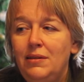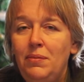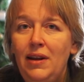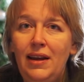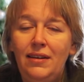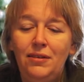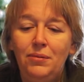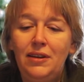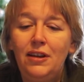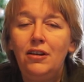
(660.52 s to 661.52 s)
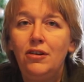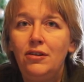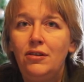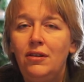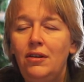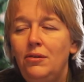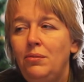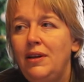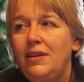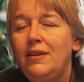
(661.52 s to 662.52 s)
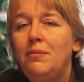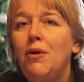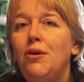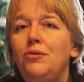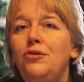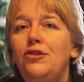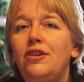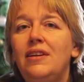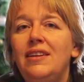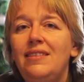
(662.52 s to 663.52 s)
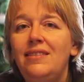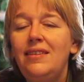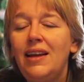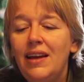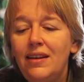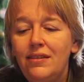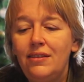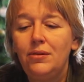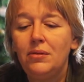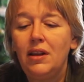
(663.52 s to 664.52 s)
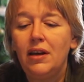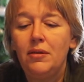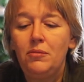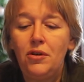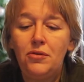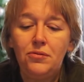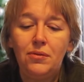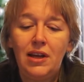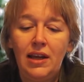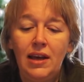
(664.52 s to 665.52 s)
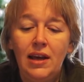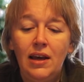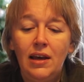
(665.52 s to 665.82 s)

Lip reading: place with the most stairs to climb, usually